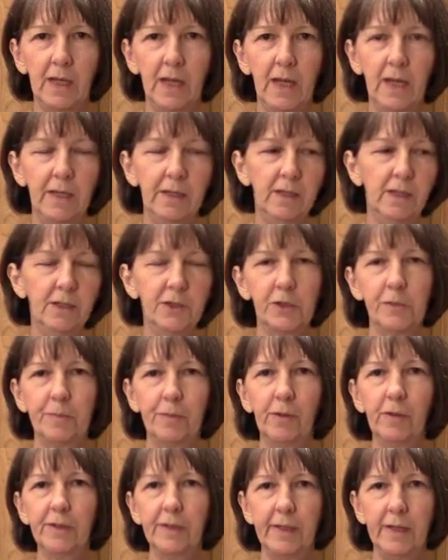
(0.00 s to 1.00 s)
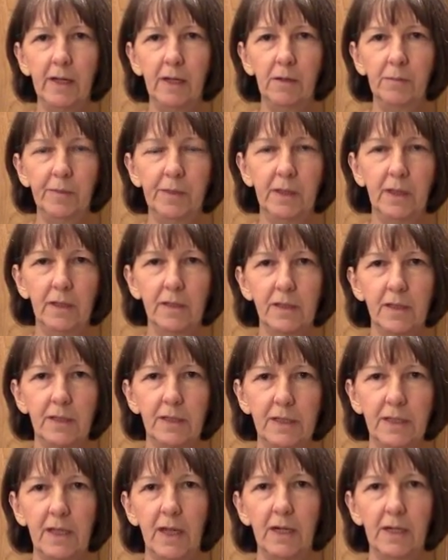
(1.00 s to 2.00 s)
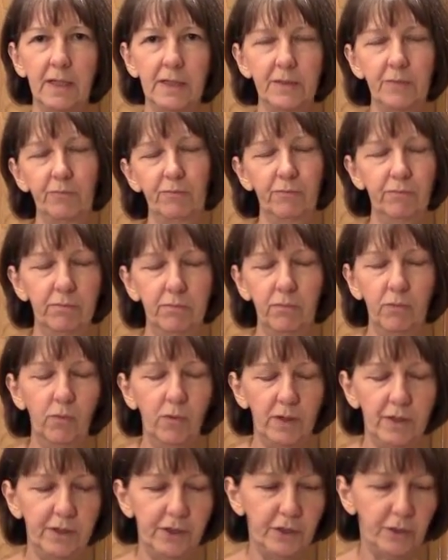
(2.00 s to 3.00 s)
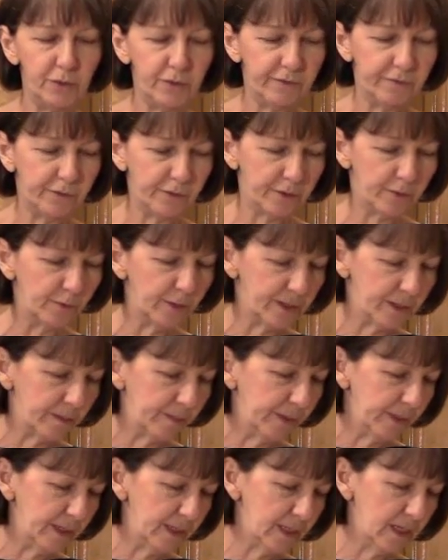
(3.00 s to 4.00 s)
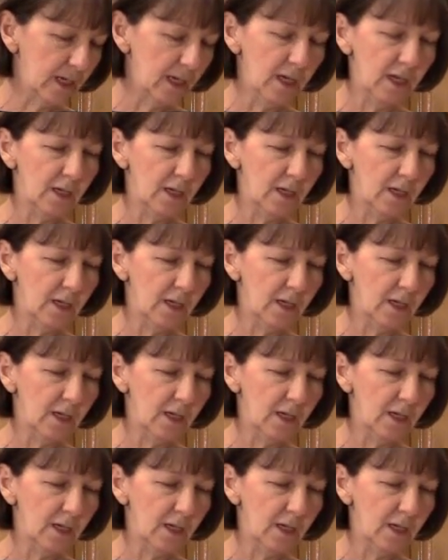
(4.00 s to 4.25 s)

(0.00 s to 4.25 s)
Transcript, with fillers: and then I just pulled it out because I decided I wanted to use it for some recipes.